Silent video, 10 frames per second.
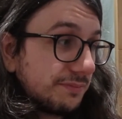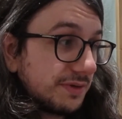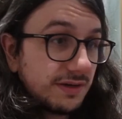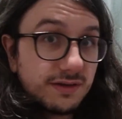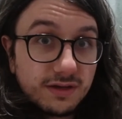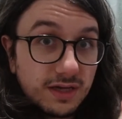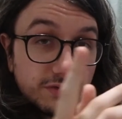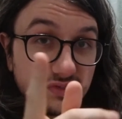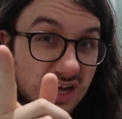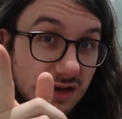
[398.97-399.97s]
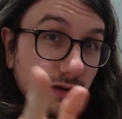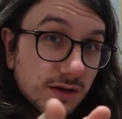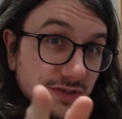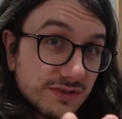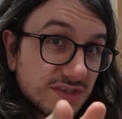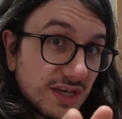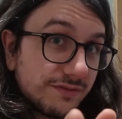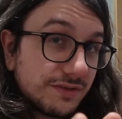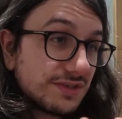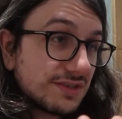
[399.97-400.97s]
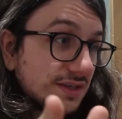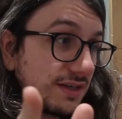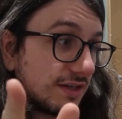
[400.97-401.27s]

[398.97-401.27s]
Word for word: but I use it a lot on servers,